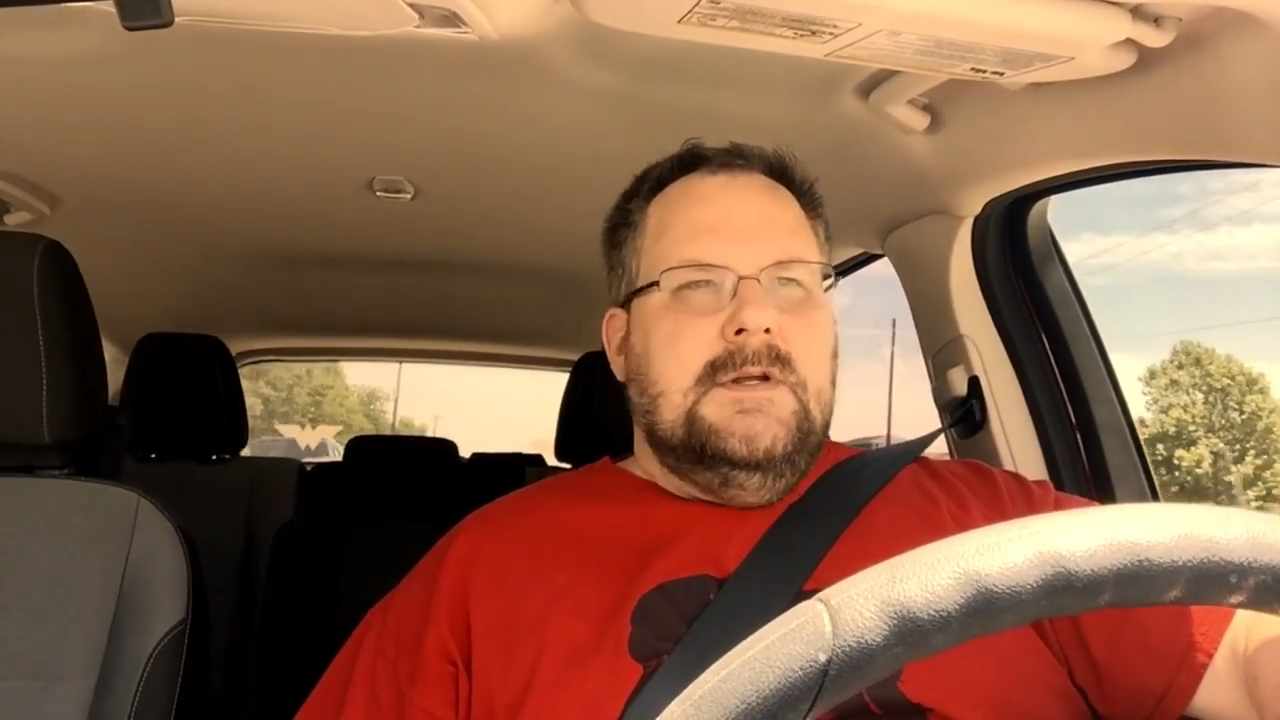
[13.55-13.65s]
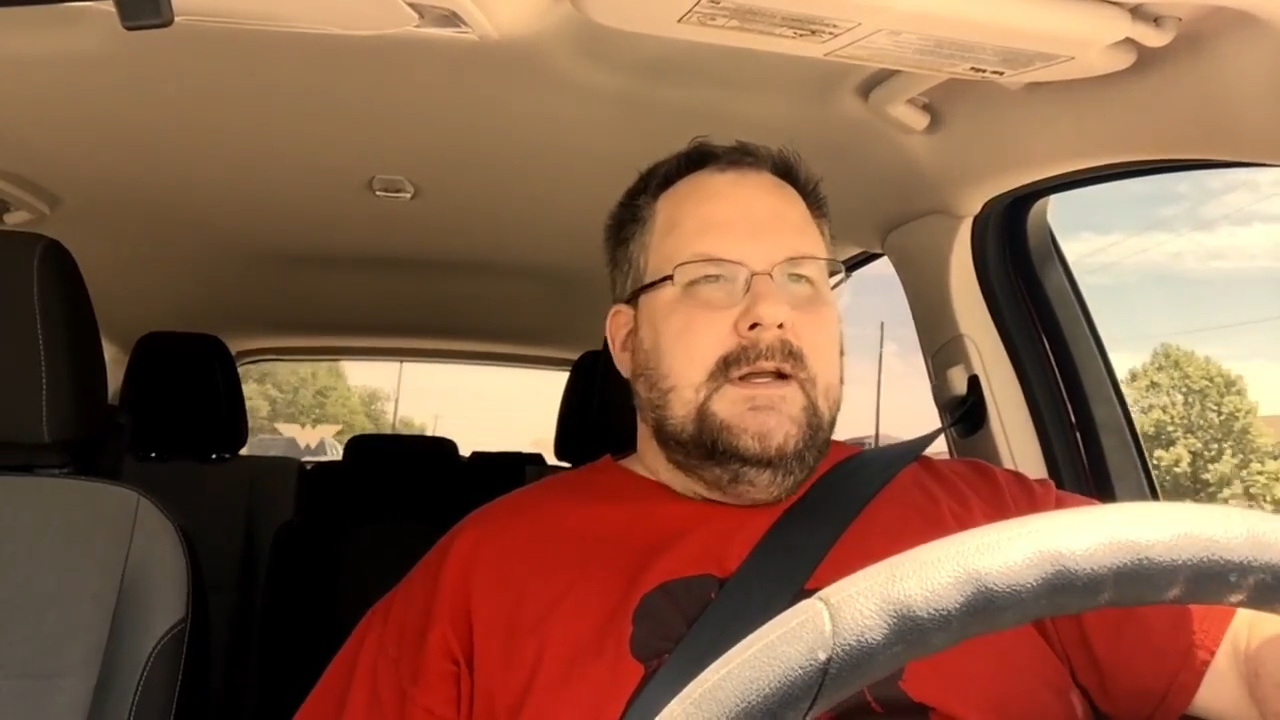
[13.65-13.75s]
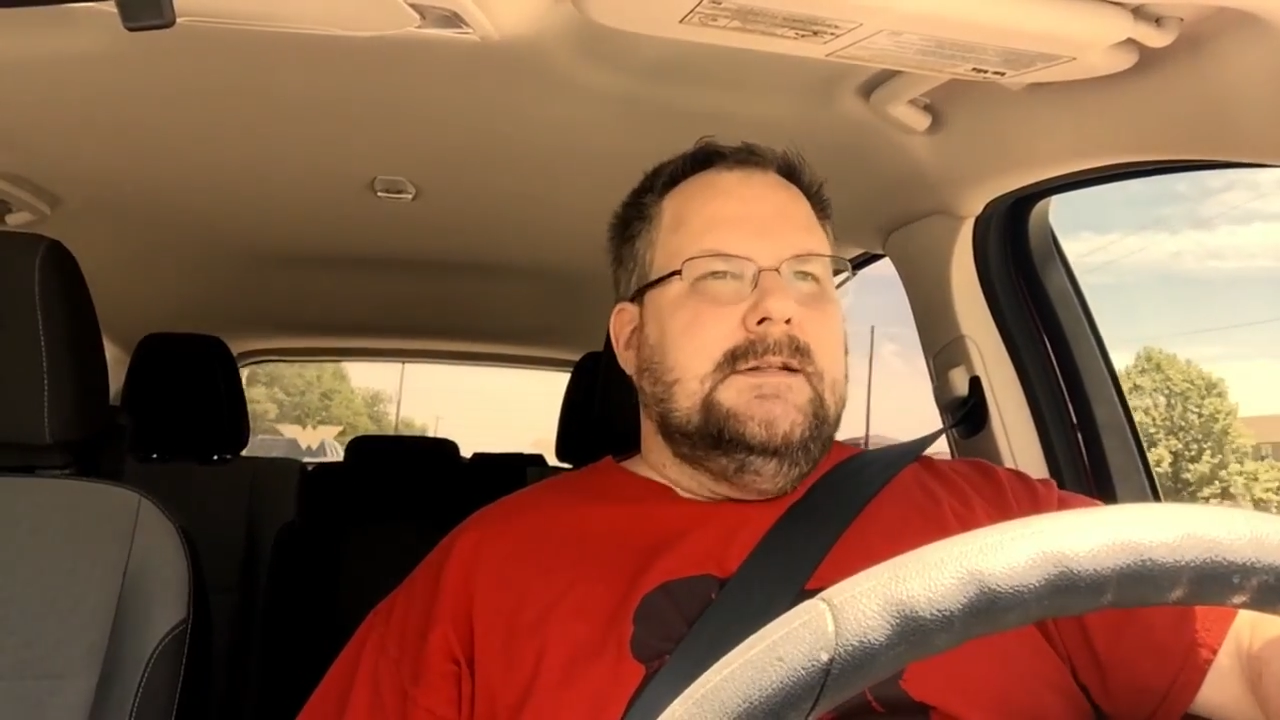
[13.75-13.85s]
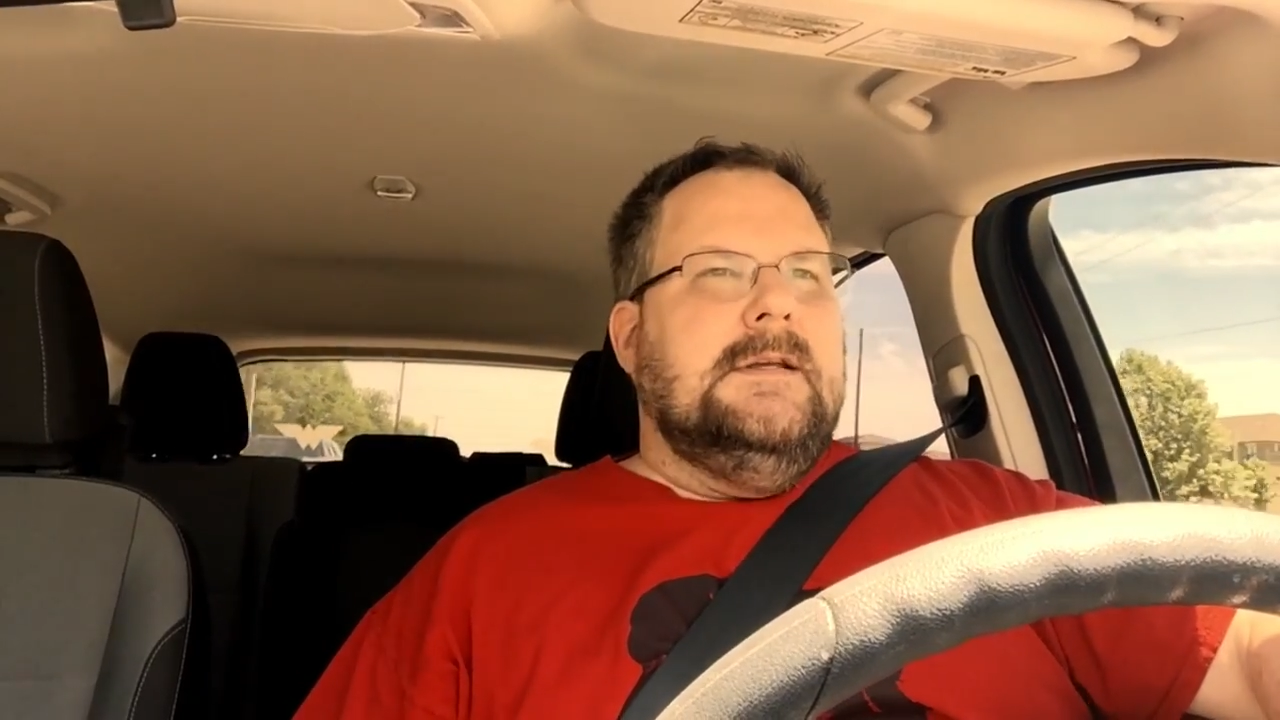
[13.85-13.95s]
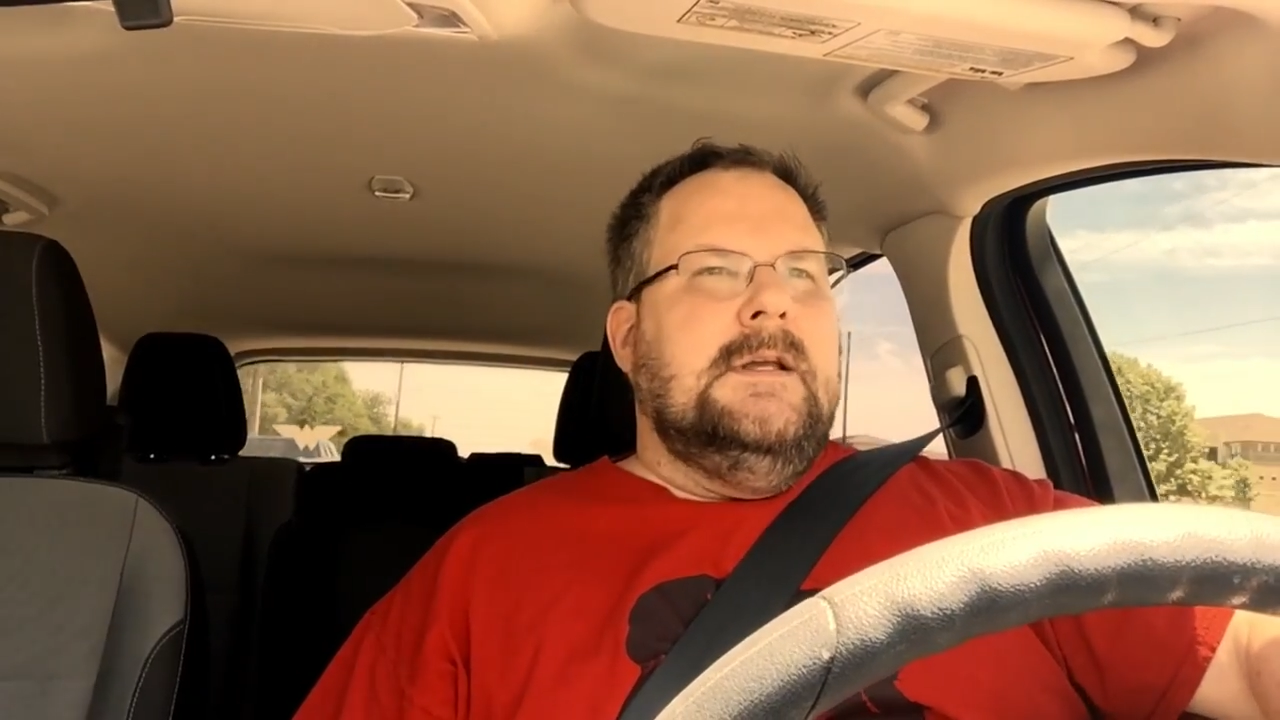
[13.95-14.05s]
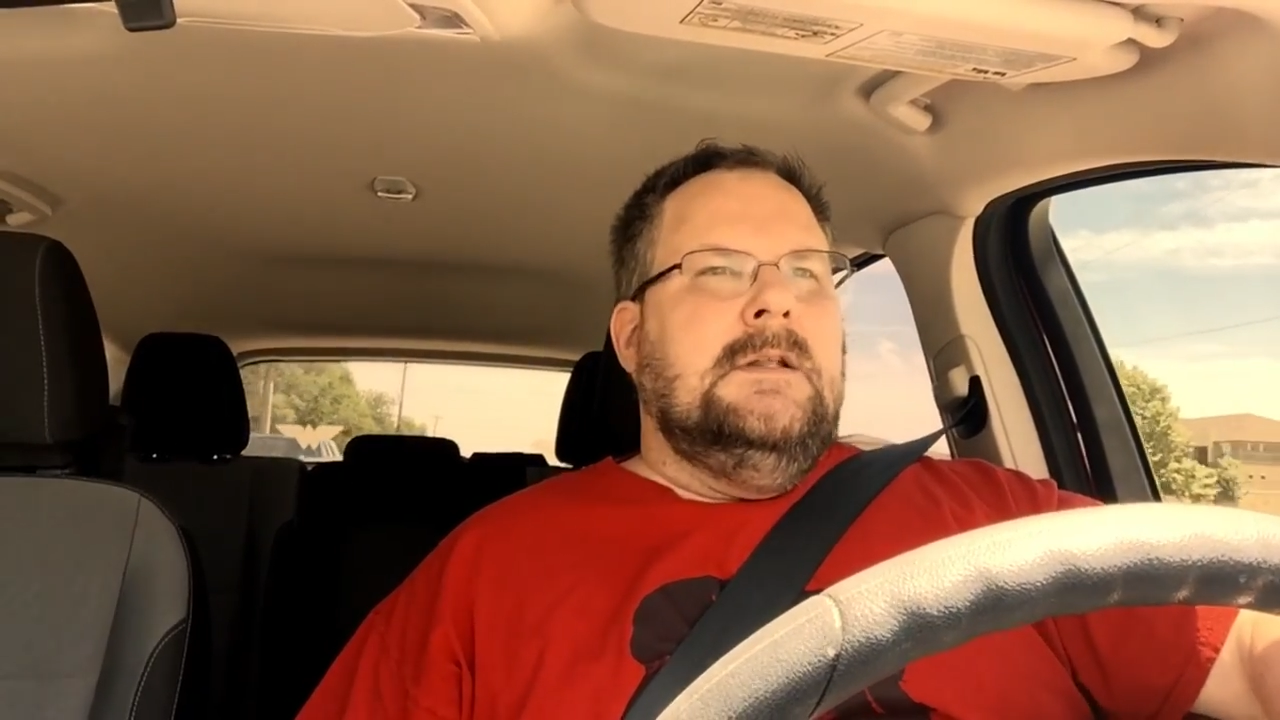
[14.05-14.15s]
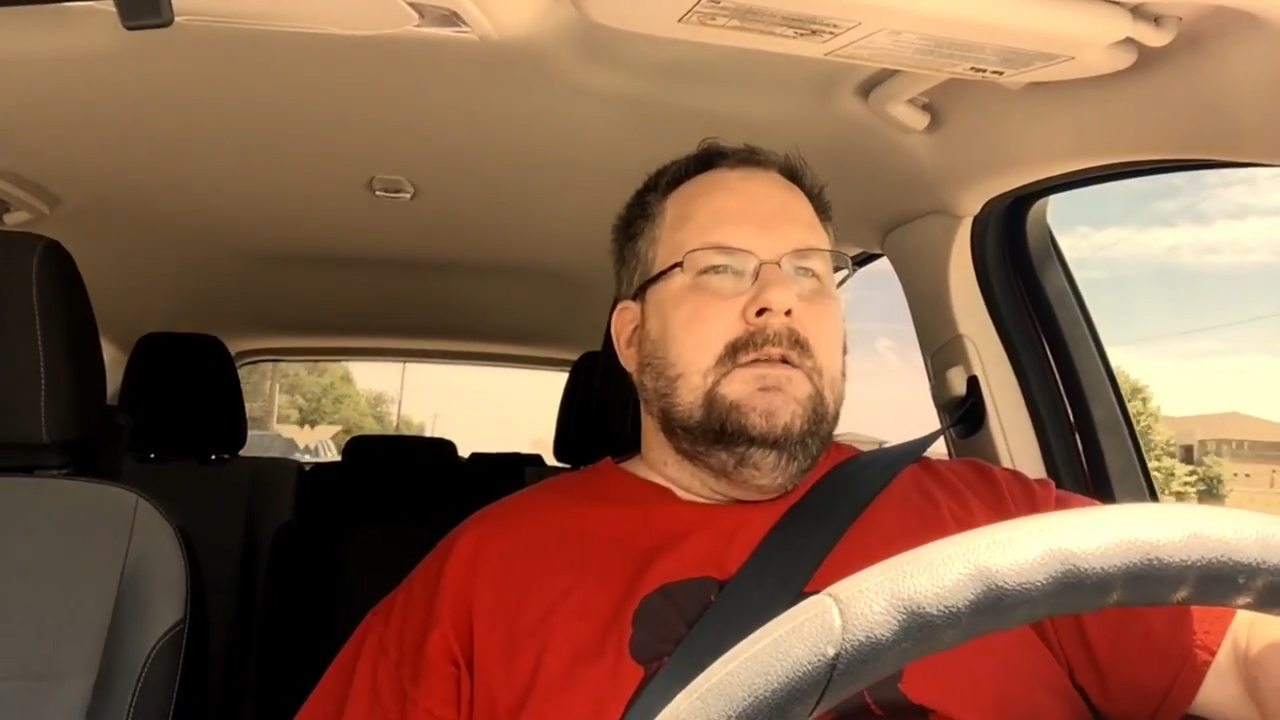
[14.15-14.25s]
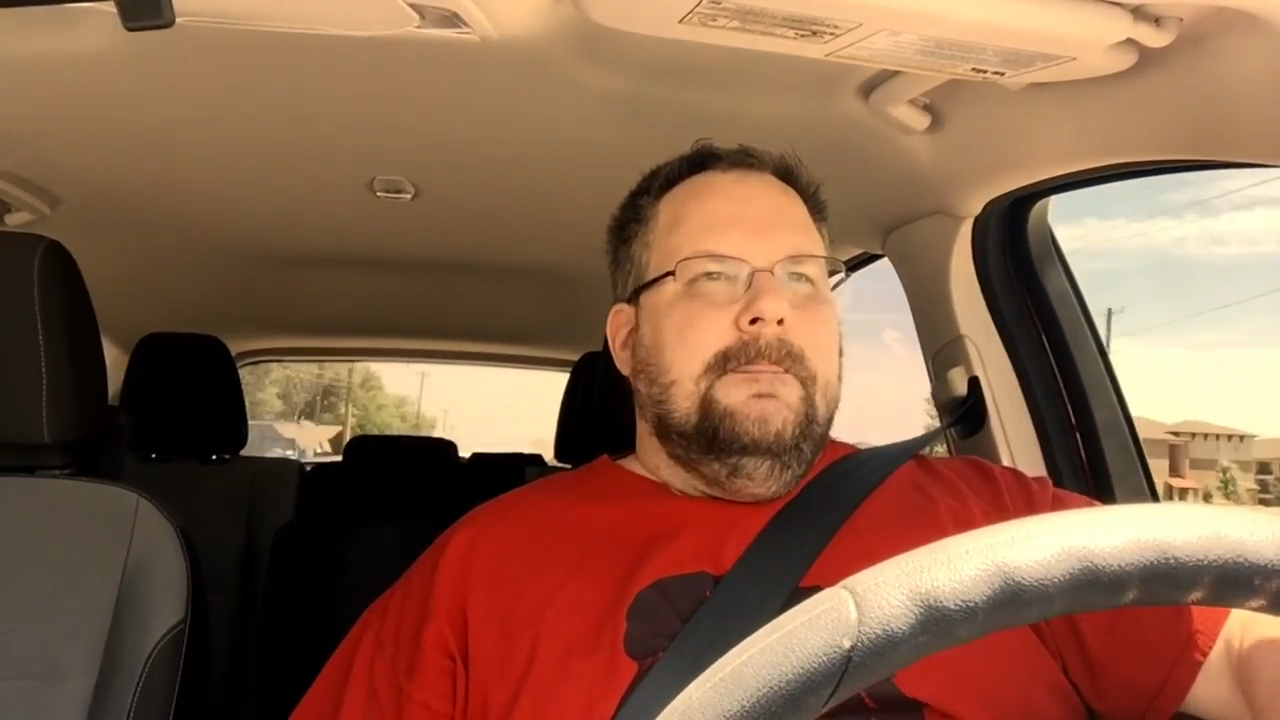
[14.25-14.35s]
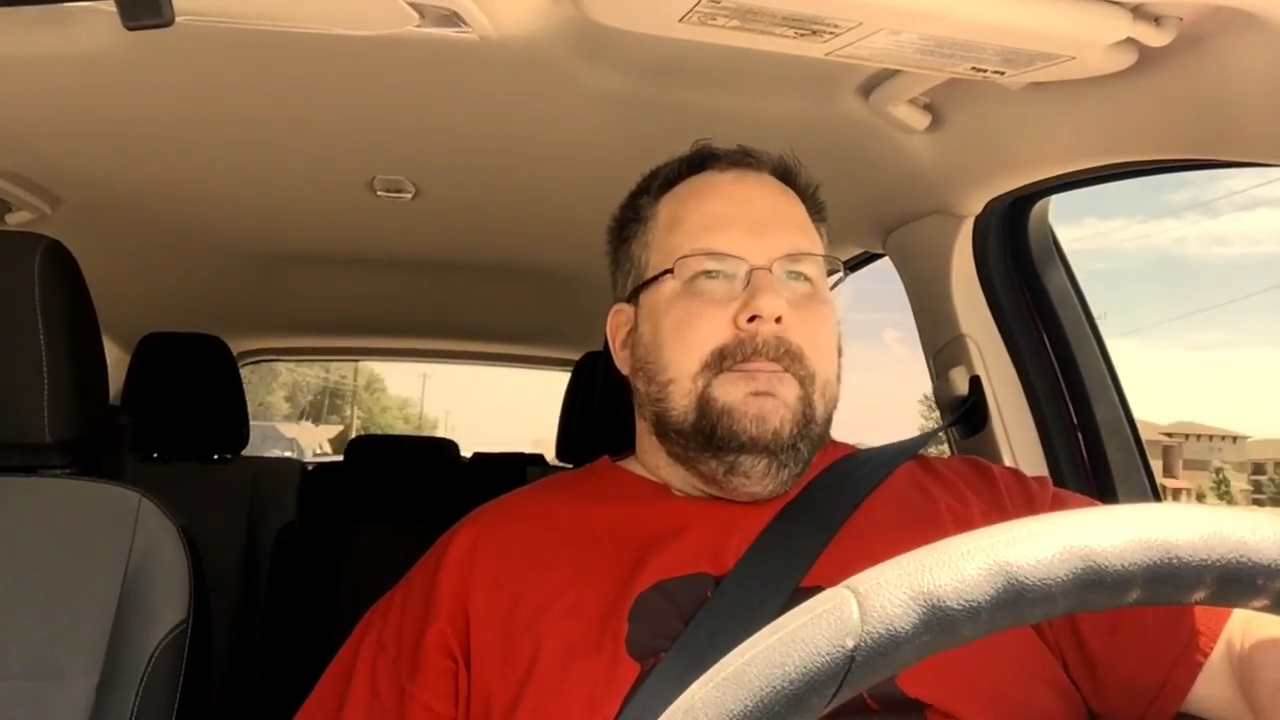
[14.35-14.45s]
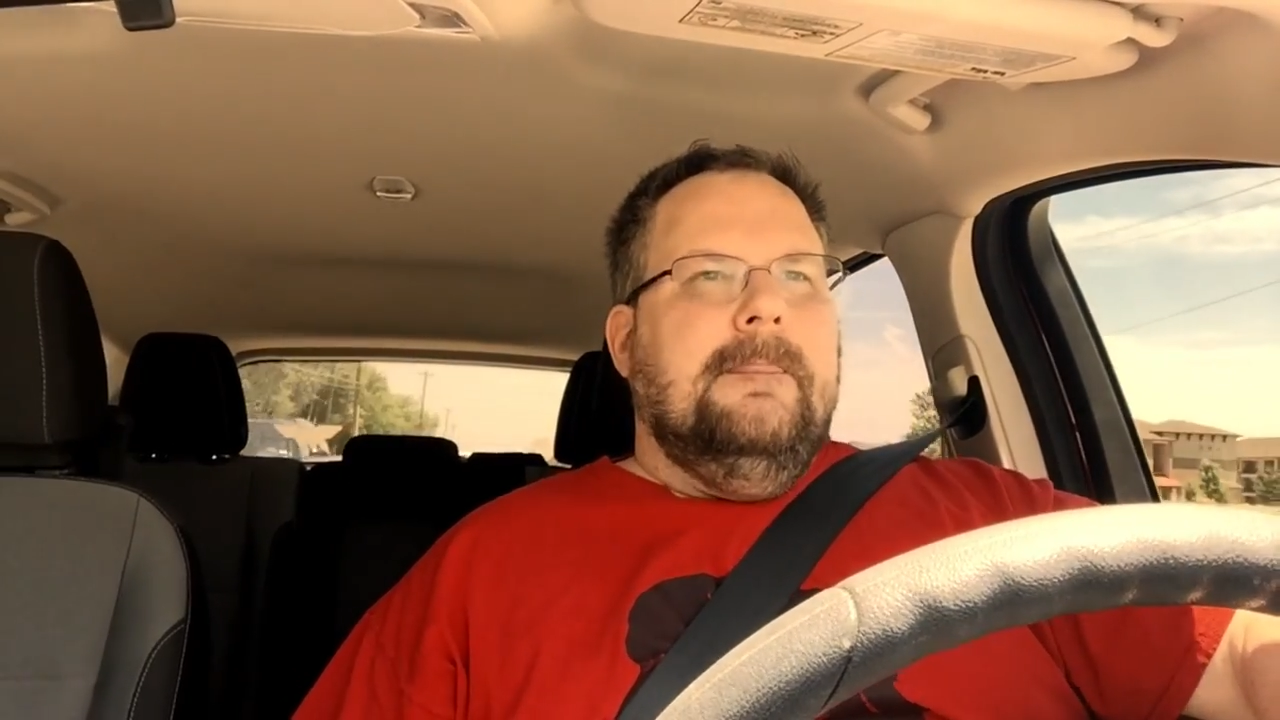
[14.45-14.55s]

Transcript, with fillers: that I attend.